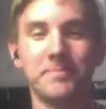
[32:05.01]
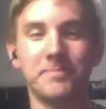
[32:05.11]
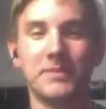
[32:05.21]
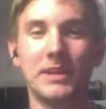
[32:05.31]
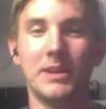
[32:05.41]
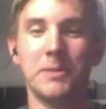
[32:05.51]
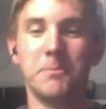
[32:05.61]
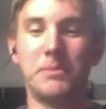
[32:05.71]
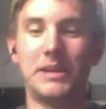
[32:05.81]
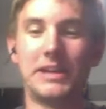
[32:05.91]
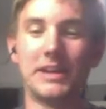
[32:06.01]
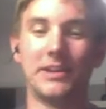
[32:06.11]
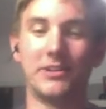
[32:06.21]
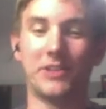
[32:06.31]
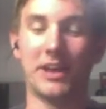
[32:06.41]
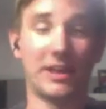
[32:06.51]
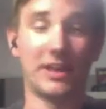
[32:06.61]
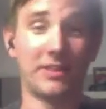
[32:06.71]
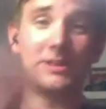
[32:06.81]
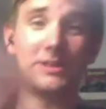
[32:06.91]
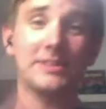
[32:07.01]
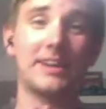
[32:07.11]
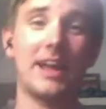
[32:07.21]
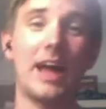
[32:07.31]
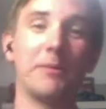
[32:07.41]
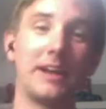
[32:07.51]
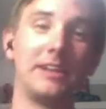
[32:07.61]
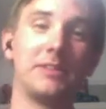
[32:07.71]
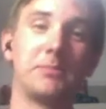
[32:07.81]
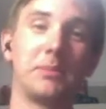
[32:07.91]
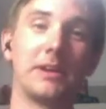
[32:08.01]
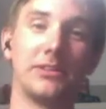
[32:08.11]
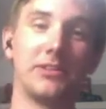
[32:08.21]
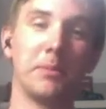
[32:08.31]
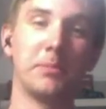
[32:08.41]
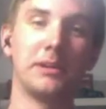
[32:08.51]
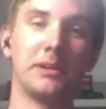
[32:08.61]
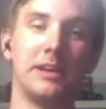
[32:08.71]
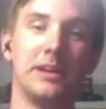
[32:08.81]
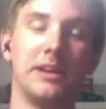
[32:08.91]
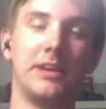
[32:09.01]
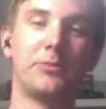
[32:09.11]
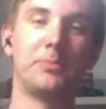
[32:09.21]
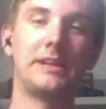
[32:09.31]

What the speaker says: because, and the reason I need to bring this up is because